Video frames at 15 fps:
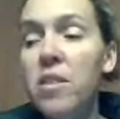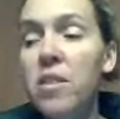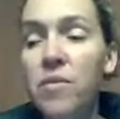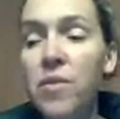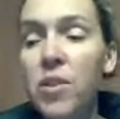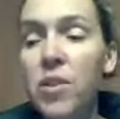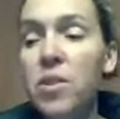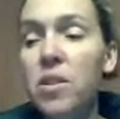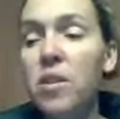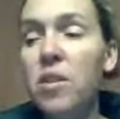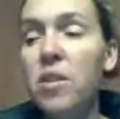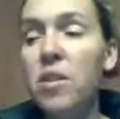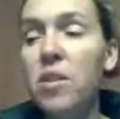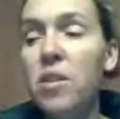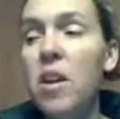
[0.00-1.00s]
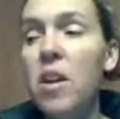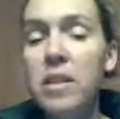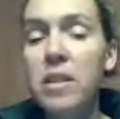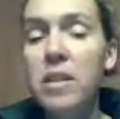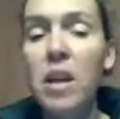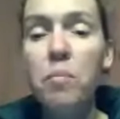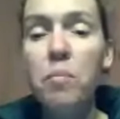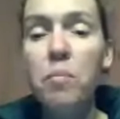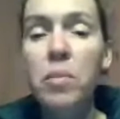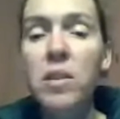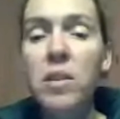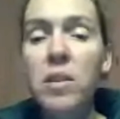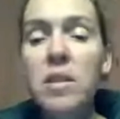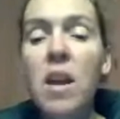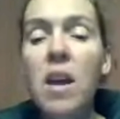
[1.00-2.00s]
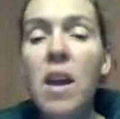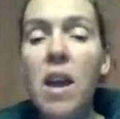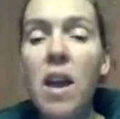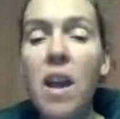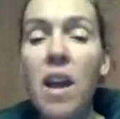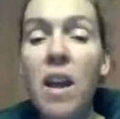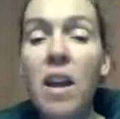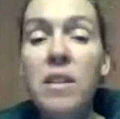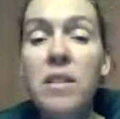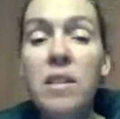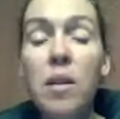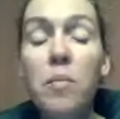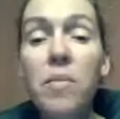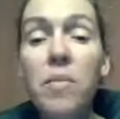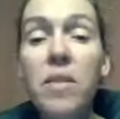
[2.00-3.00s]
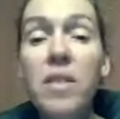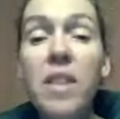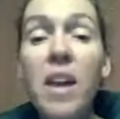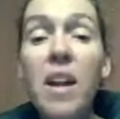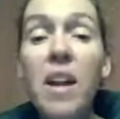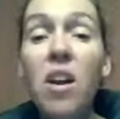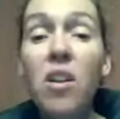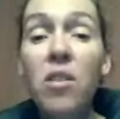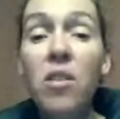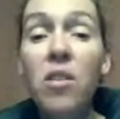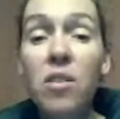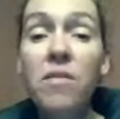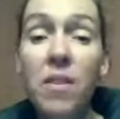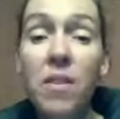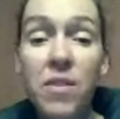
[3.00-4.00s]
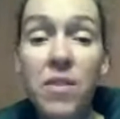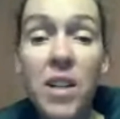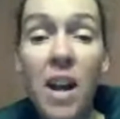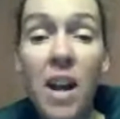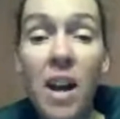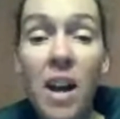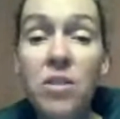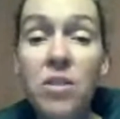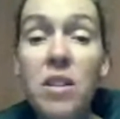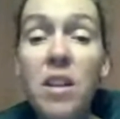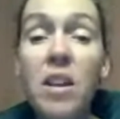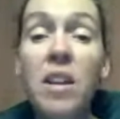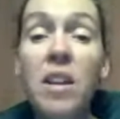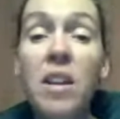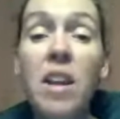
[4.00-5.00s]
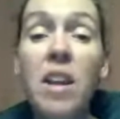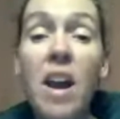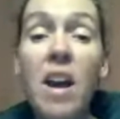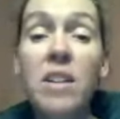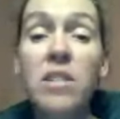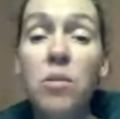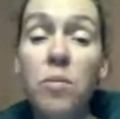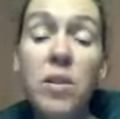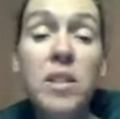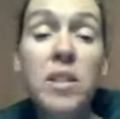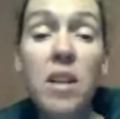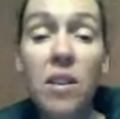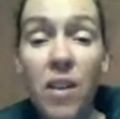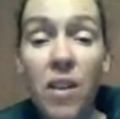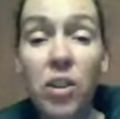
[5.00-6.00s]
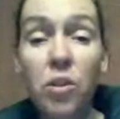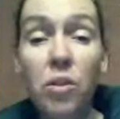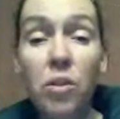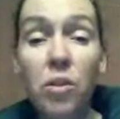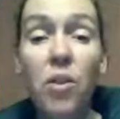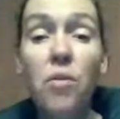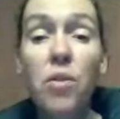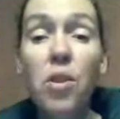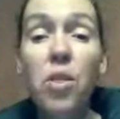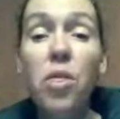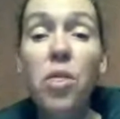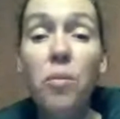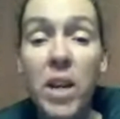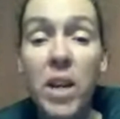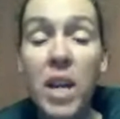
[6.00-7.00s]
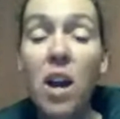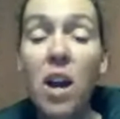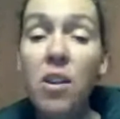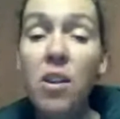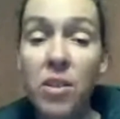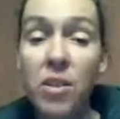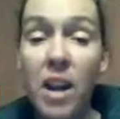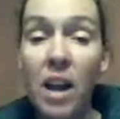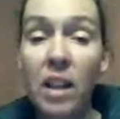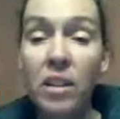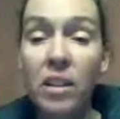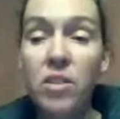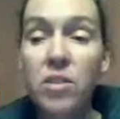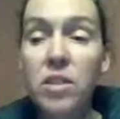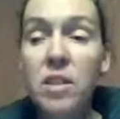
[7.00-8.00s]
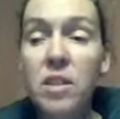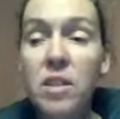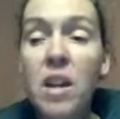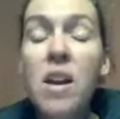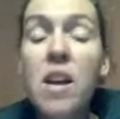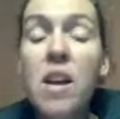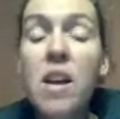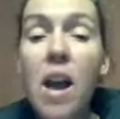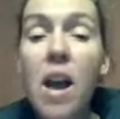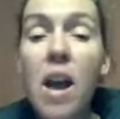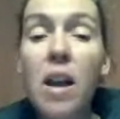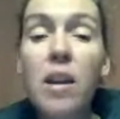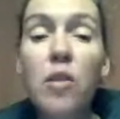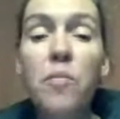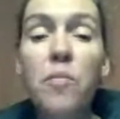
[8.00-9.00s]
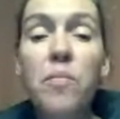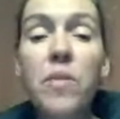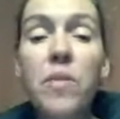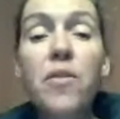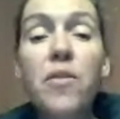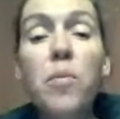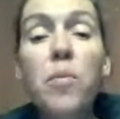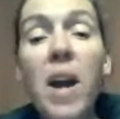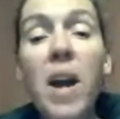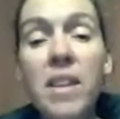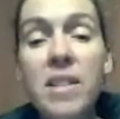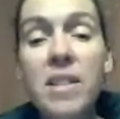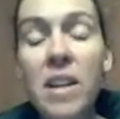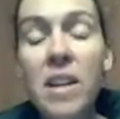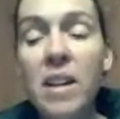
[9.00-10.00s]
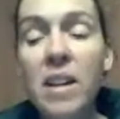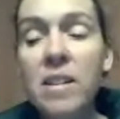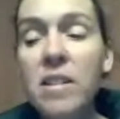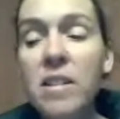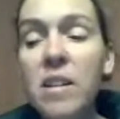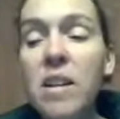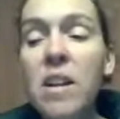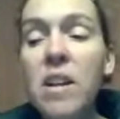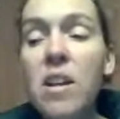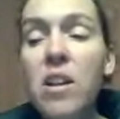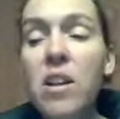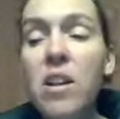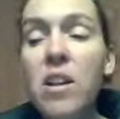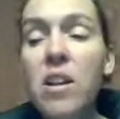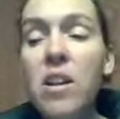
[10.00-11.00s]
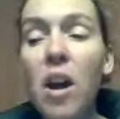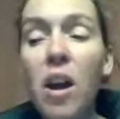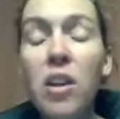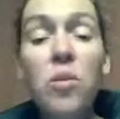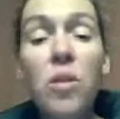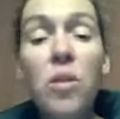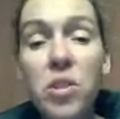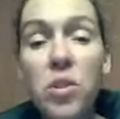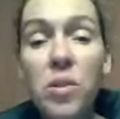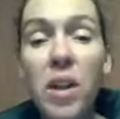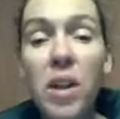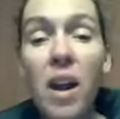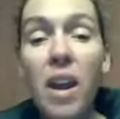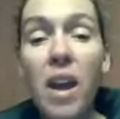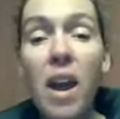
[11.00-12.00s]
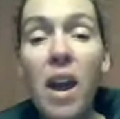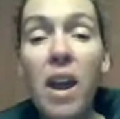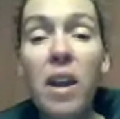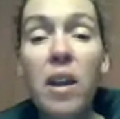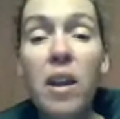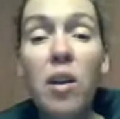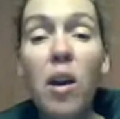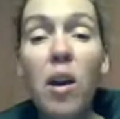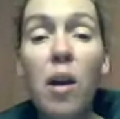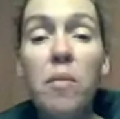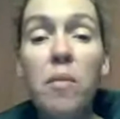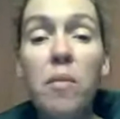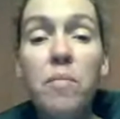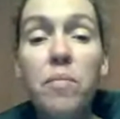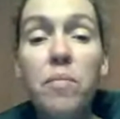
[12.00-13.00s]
the diffuser, the samples, and that is $150. It has a retail value of over $300. And if you buy this kit, you also get a